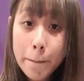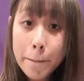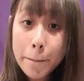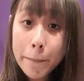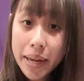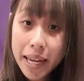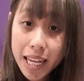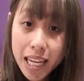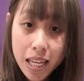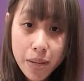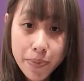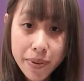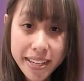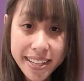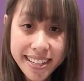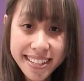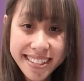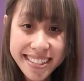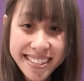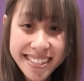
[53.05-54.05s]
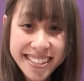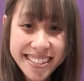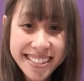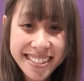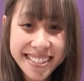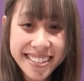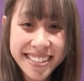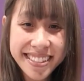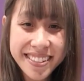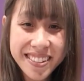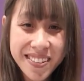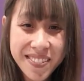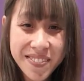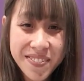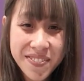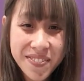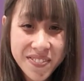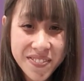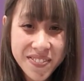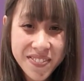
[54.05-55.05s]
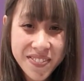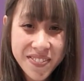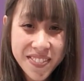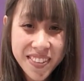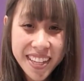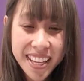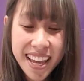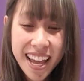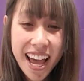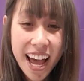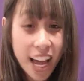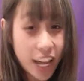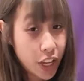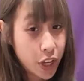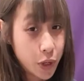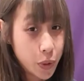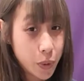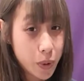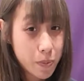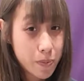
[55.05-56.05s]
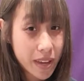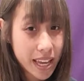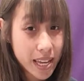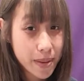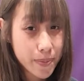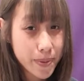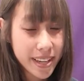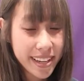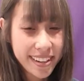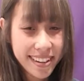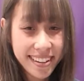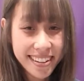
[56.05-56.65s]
babies. Are you a baby?